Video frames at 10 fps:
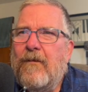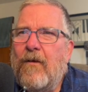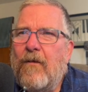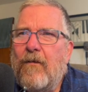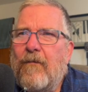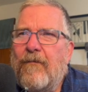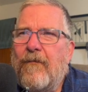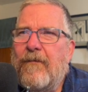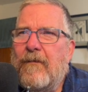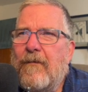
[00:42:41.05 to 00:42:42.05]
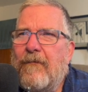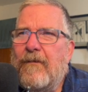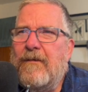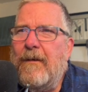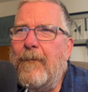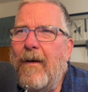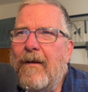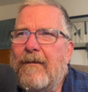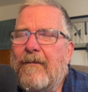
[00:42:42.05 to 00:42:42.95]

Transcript: curve of the teapot.